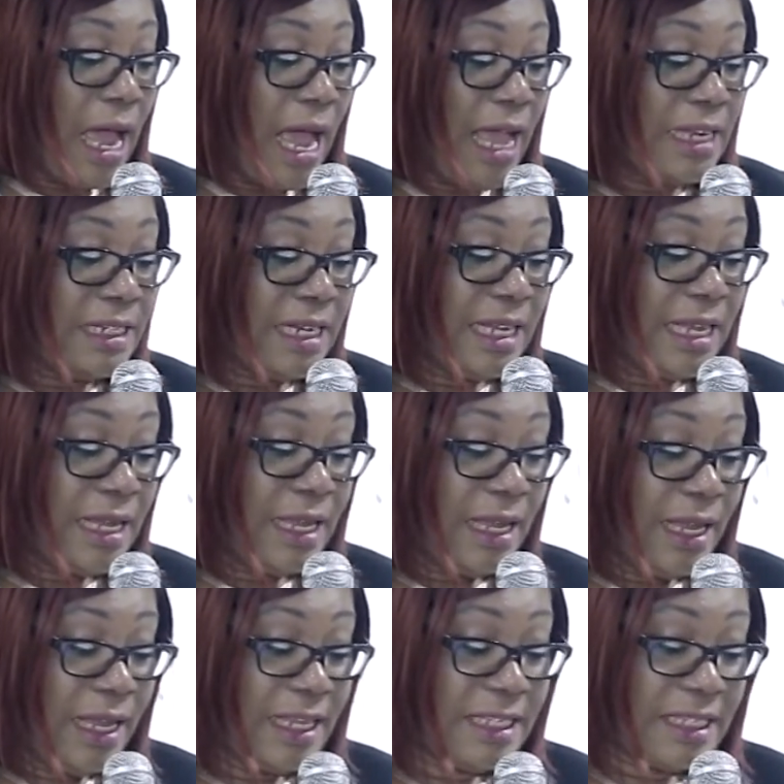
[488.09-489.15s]
And
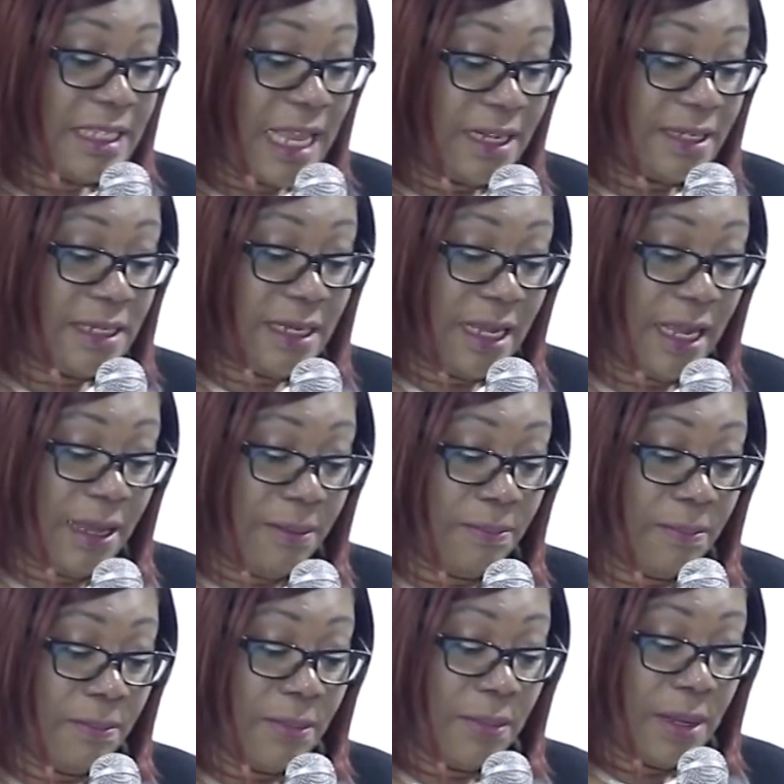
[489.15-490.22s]
he said to
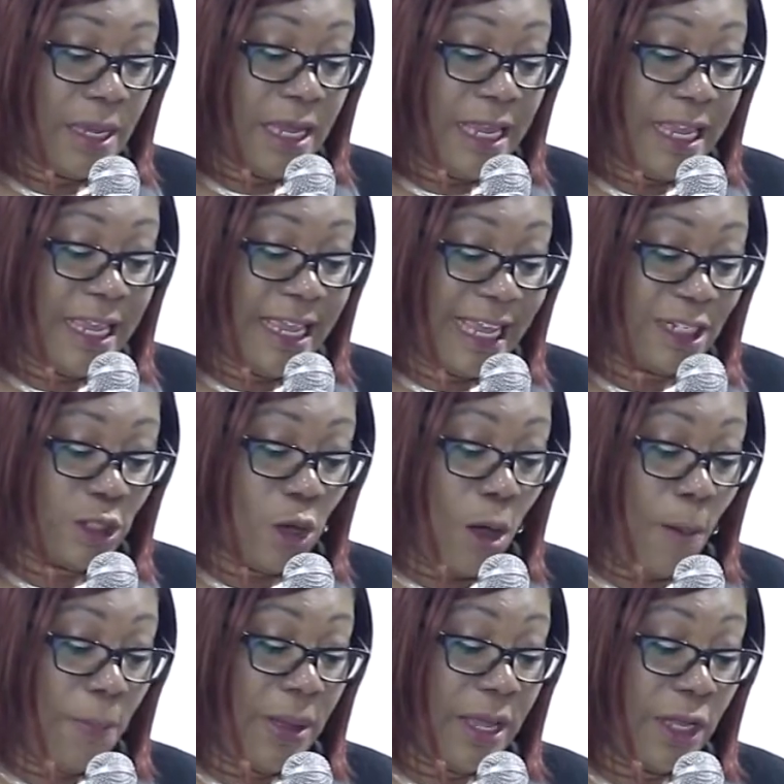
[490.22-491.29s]
him, get
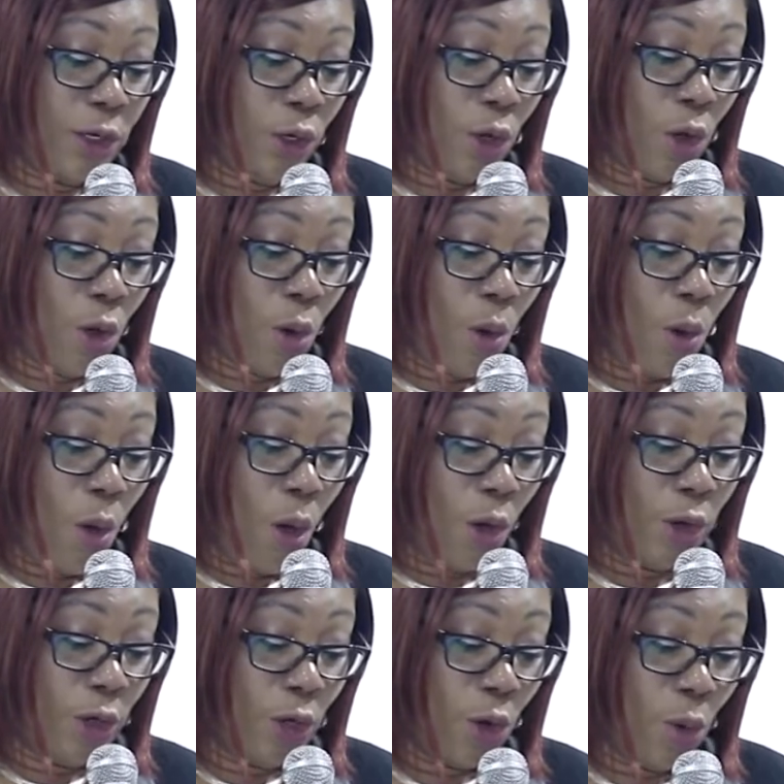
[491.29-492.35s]
up and go
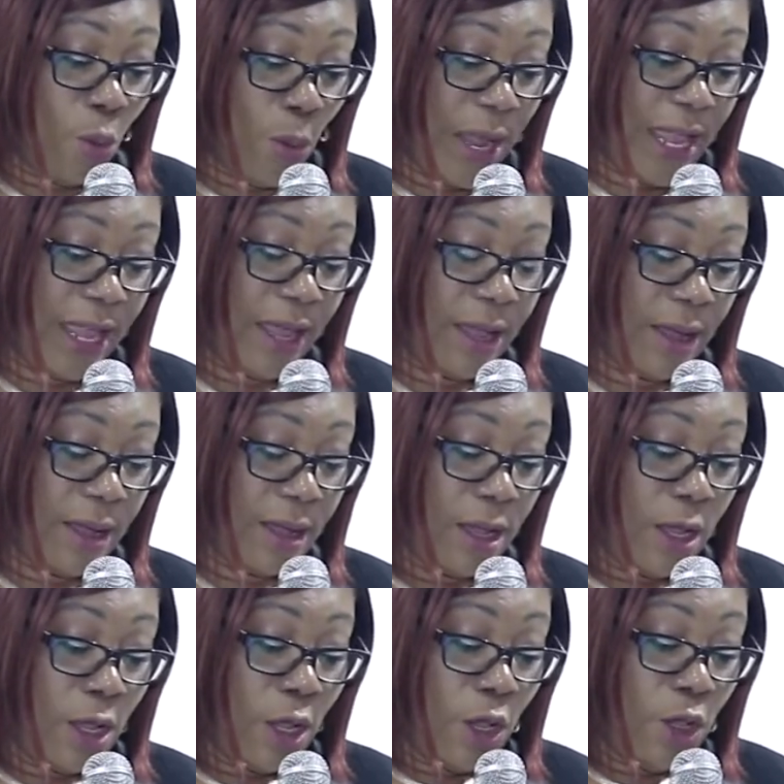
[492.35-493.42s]
on your way.
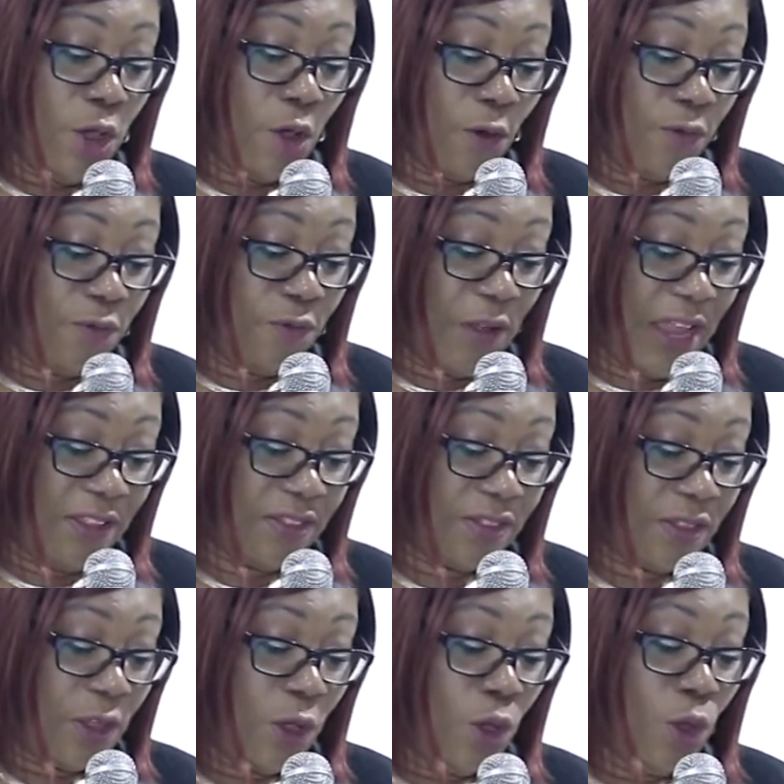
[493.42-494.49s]
Your
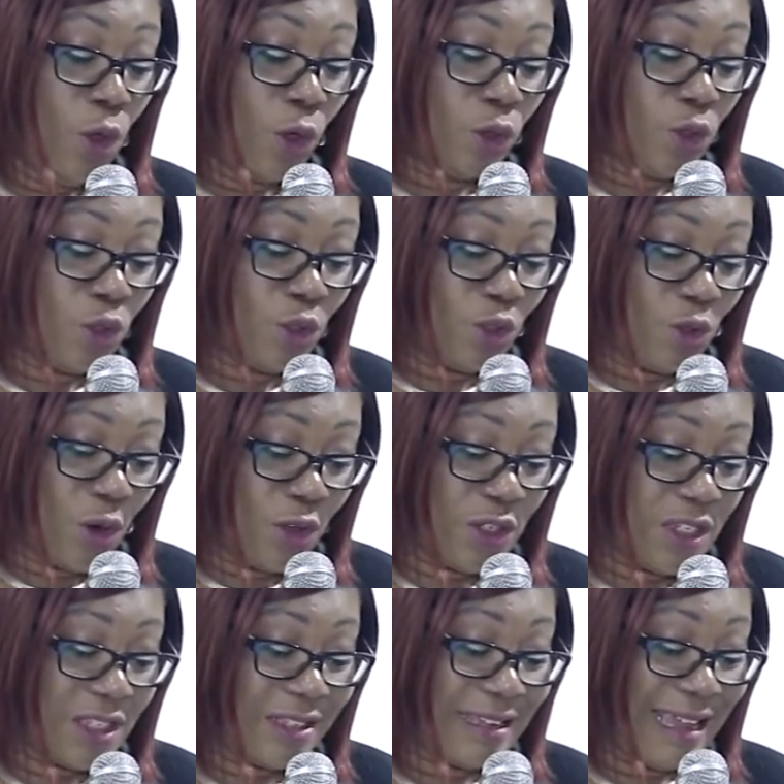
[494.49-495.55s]
faith, your
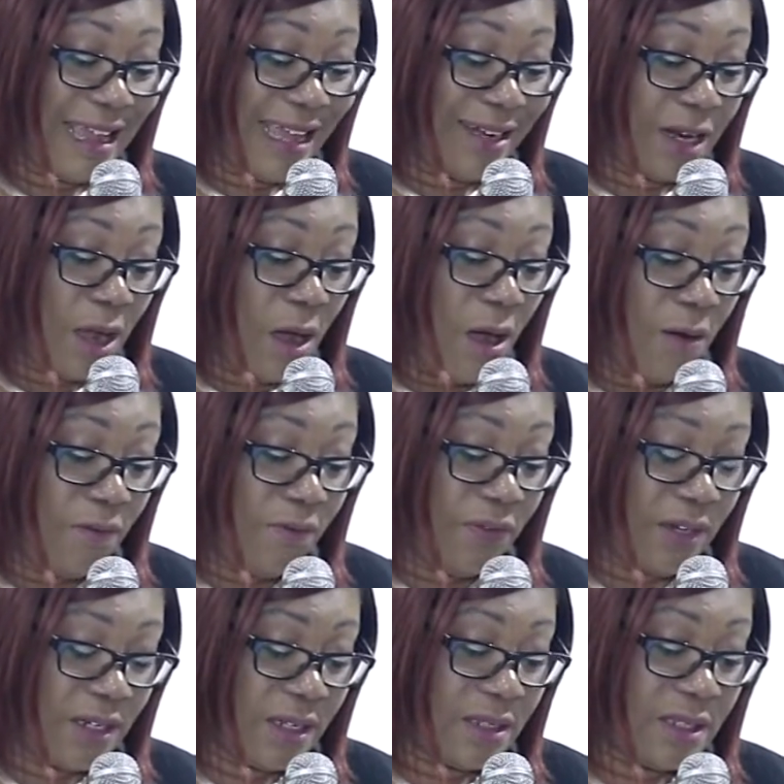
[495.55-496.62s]
trust and
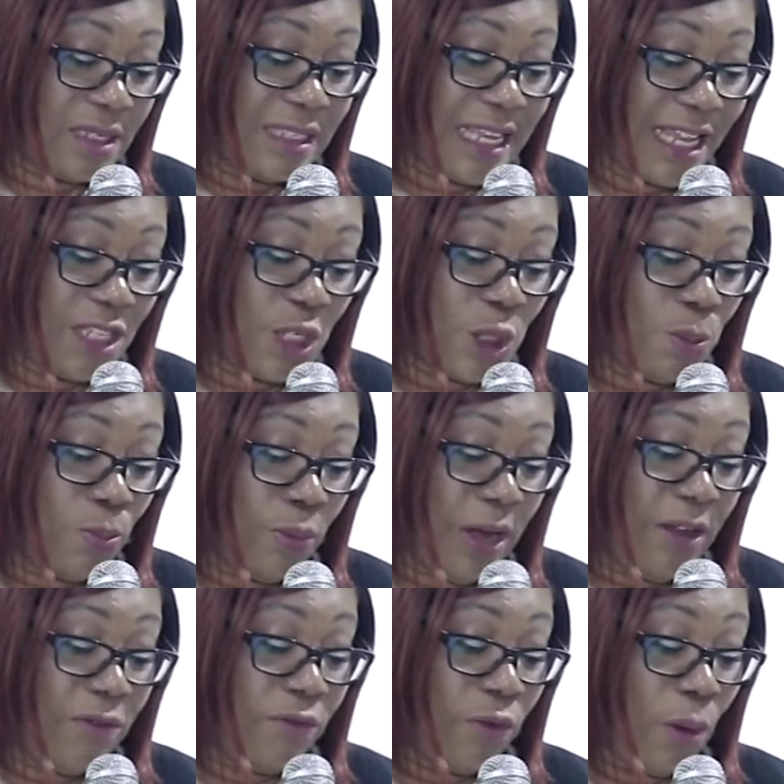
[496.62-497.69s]
confidence that
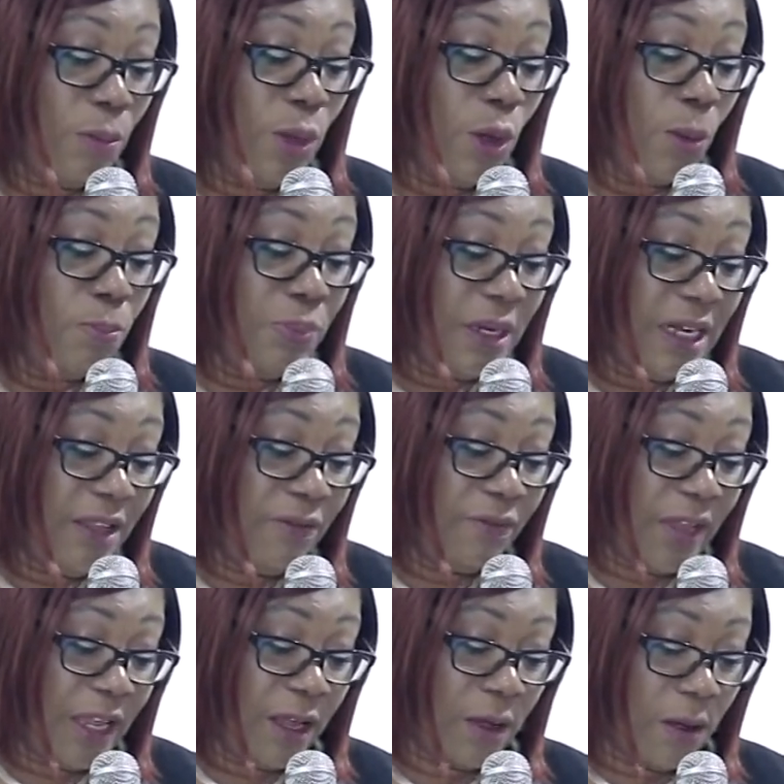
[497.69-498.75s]
spring from your
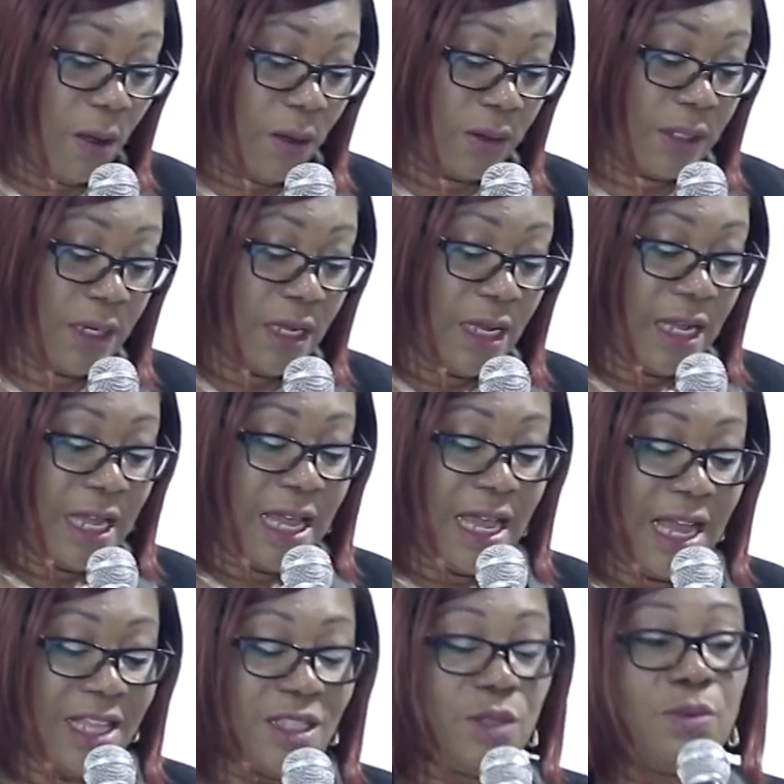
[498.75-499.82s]
belief in God
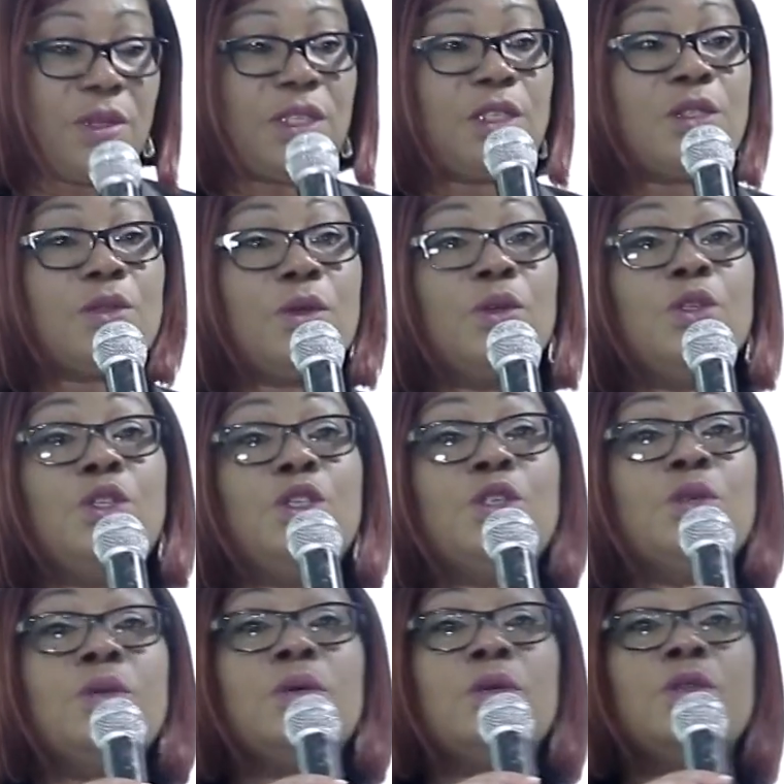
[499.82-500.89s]
has restored
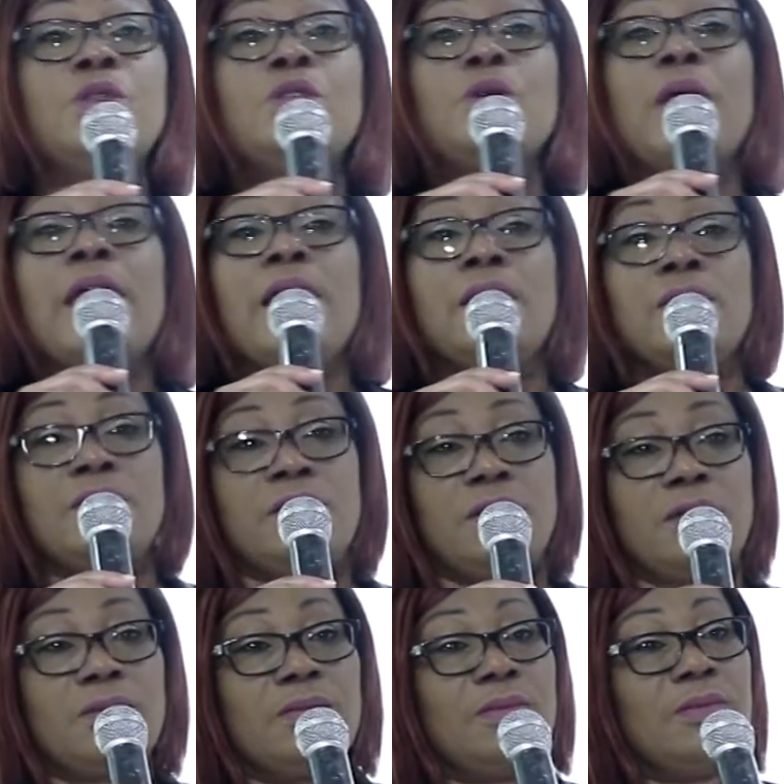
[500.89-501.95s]
you to
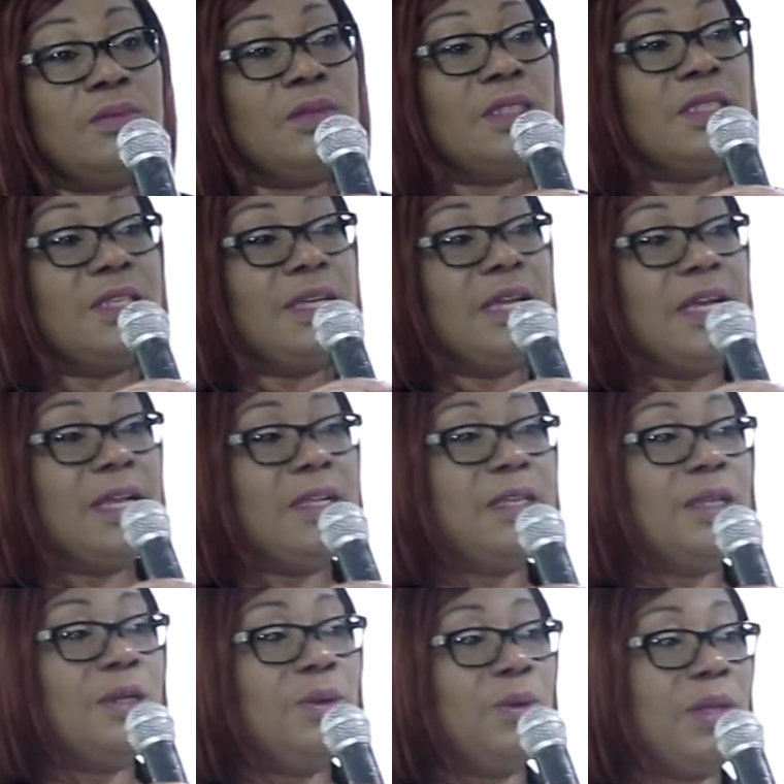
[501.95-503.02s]
health.
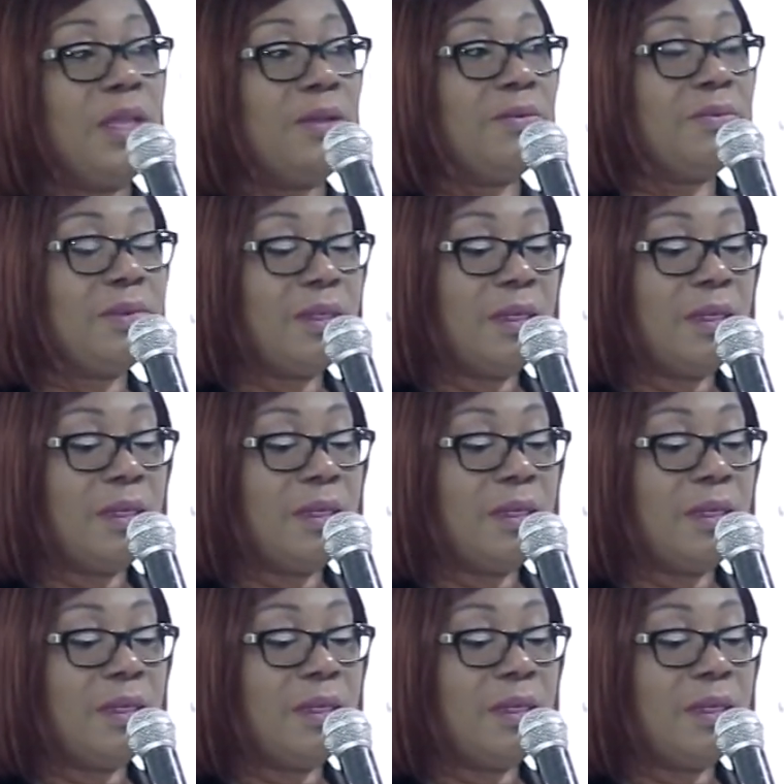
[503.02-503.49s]
Hallelujah.